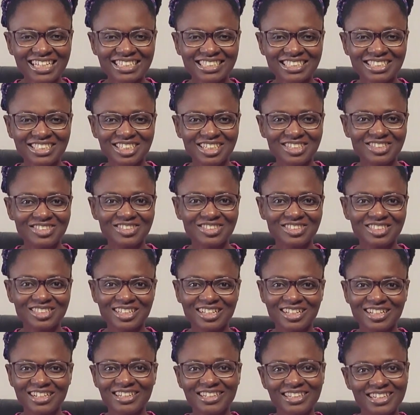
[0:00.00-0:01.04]
Just
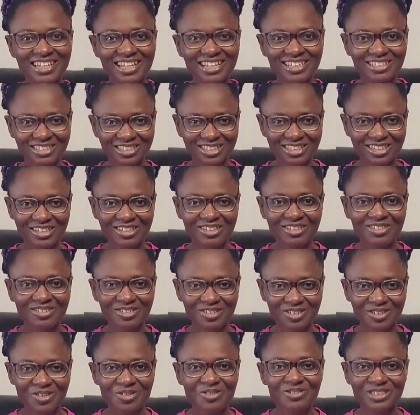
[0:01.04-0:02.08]
a little
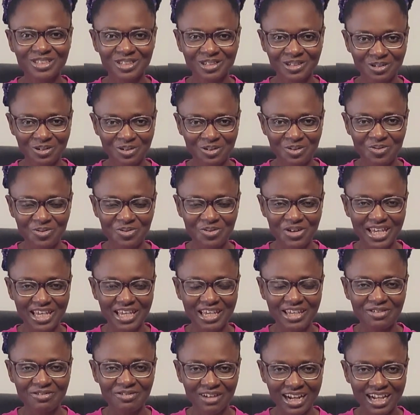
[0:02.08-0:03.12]
goes a long
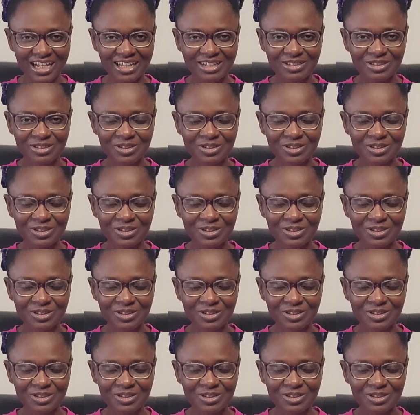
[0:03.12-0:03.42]
way, right?